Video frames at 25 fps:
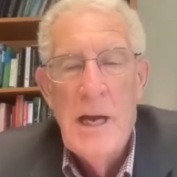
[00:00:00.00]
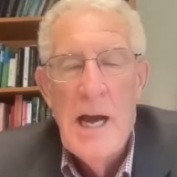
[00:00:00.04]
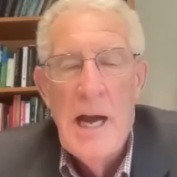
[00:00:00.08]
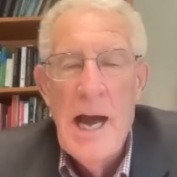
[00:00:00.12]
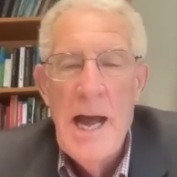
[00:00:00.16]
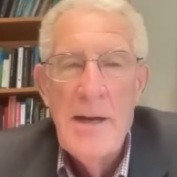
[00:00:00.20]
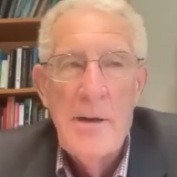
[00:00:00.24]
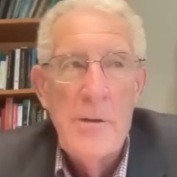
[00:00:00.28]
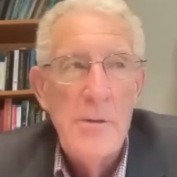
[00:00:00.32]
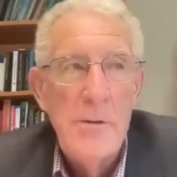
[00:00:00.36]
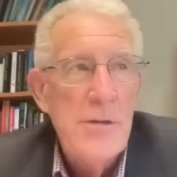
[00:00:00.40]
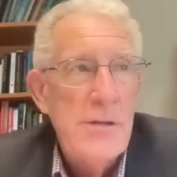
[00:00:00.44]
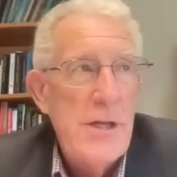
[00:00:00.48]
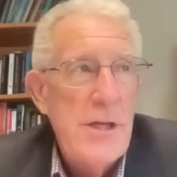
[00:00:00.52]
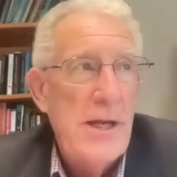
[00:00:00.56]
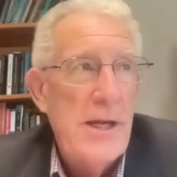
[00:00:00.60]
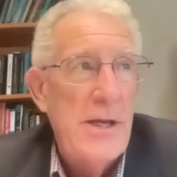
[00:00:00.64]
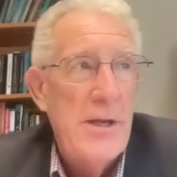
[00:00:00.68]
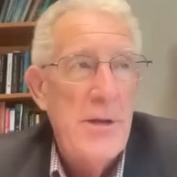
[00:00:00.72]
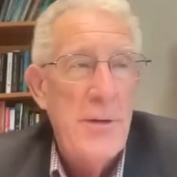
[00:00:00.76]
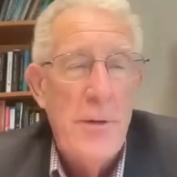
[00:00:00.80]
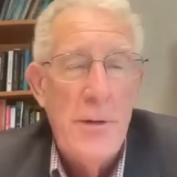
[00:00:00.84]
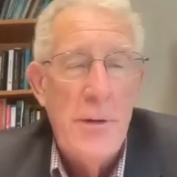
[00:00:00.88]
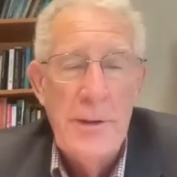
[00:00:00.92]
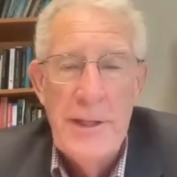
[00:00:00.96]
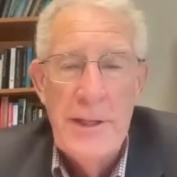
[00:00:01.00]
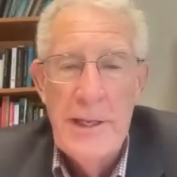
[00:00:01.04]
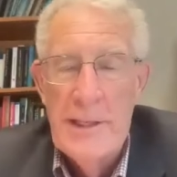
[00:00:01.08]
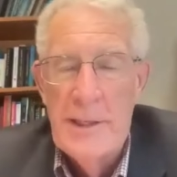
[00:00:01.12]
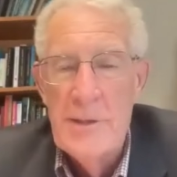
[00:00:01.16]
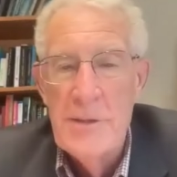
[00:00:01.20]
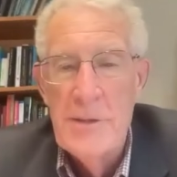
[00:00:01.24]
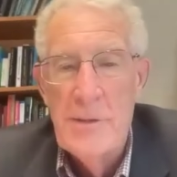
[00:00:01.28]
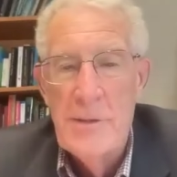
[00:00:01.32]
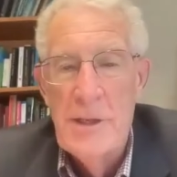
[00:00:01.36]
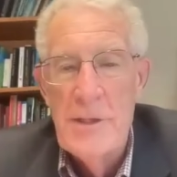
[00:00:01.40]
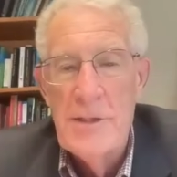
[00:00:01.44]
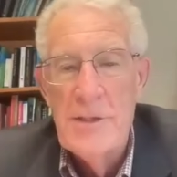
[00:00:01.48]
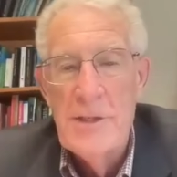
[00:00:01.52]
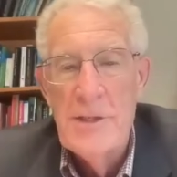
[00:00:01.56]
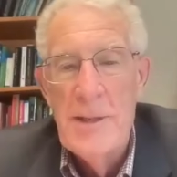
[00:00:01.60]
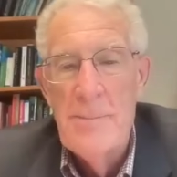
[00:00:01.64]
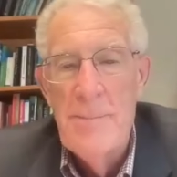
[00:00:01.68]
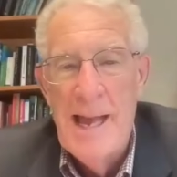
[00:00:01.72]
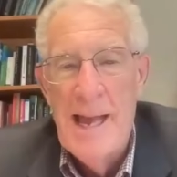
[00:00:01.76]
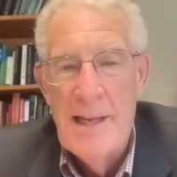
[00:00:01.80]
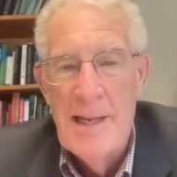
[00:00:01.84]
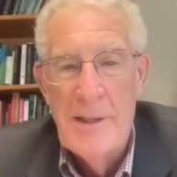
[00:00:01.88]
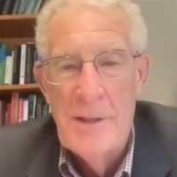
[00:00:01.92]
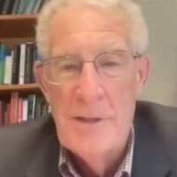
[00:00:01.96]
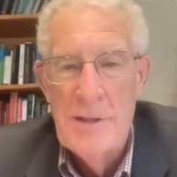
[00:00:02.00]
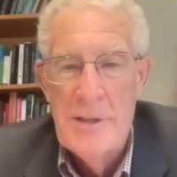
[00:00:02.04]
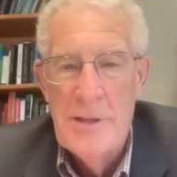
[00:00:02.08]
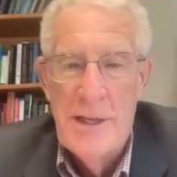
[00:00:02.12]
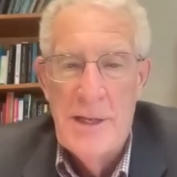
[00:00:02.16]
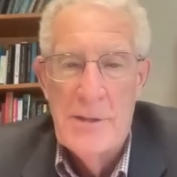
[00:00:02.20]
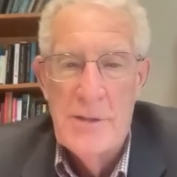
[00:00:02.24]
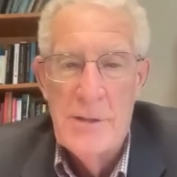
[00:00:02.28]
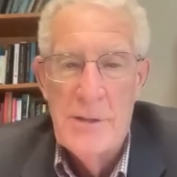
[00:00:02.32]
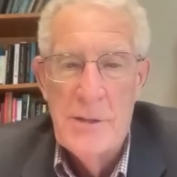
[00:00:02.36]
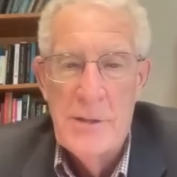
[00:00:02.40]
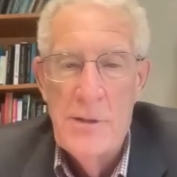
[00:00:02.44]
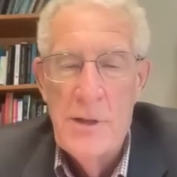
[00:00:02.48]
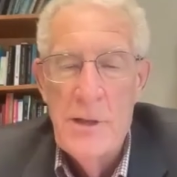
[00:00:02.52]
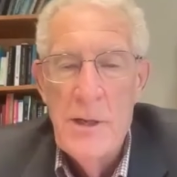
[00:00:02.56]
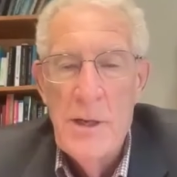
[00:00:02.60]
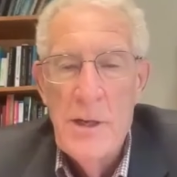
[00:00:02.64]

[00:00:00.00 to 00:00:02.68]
I don't say cure cancer. I say manage cancer.